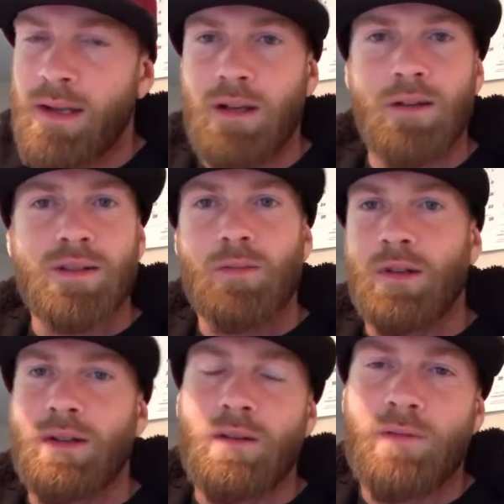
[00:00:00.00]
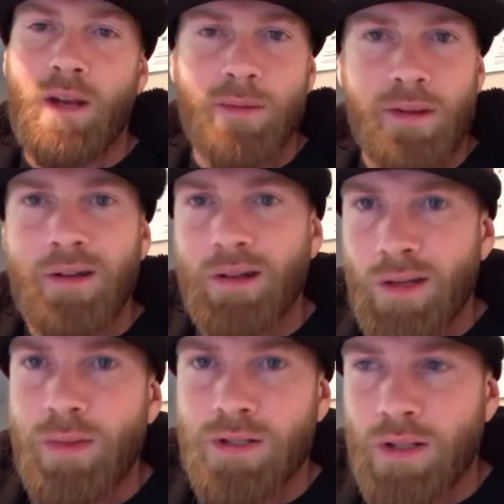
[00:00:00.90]
You know, someone in the family, they're going
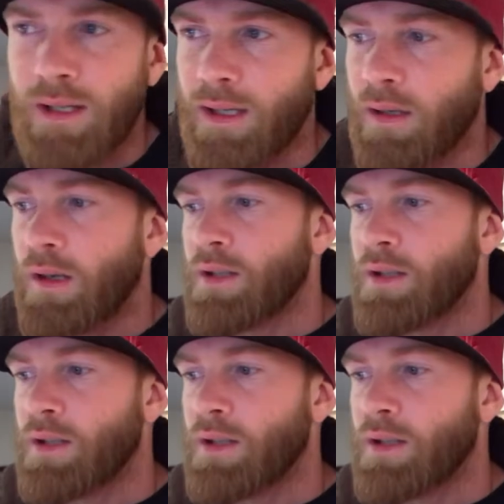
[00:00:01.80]
to be drinking.